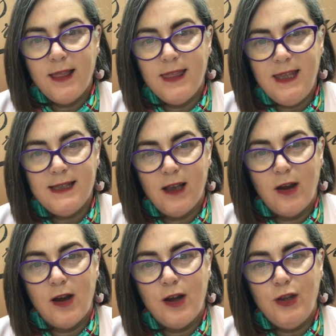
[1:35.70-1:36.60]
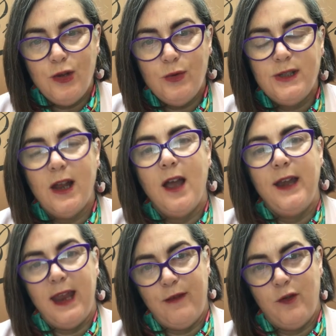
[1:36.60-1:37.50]
these are used
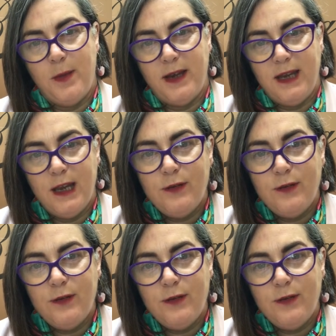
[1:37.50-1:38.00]
on everybody,